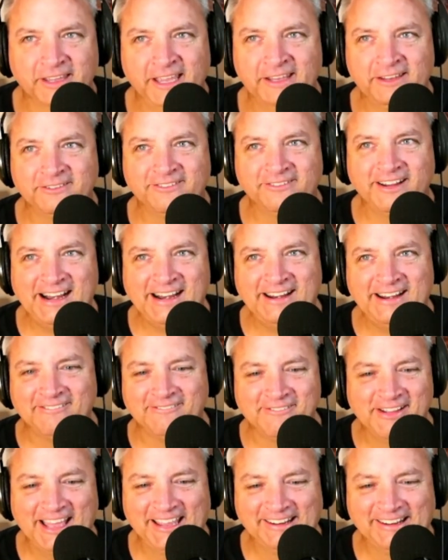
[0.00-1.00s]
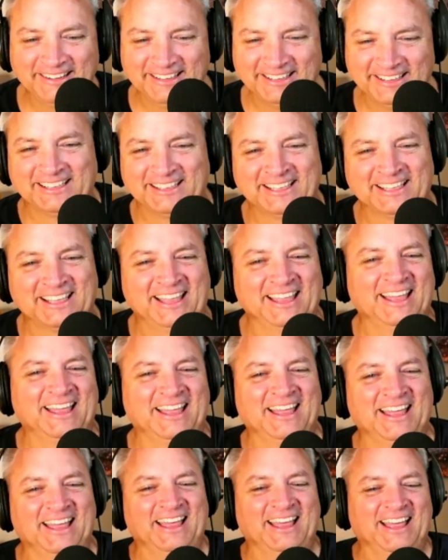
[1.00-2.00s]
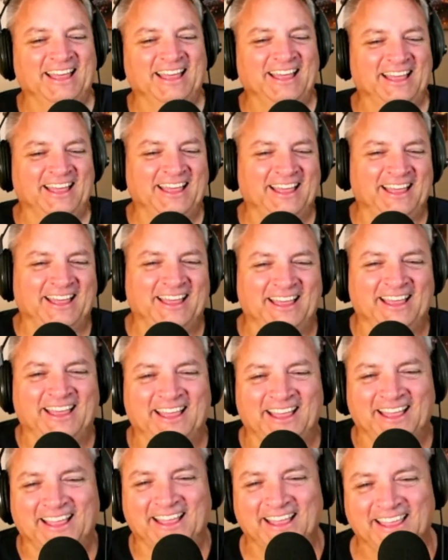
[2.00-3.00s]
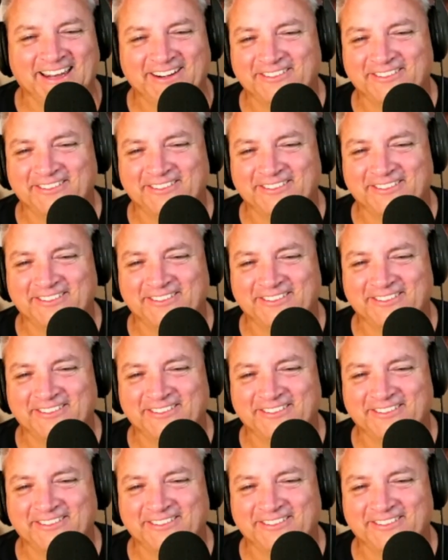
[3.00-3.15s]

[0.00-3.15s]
he's right here, man. And you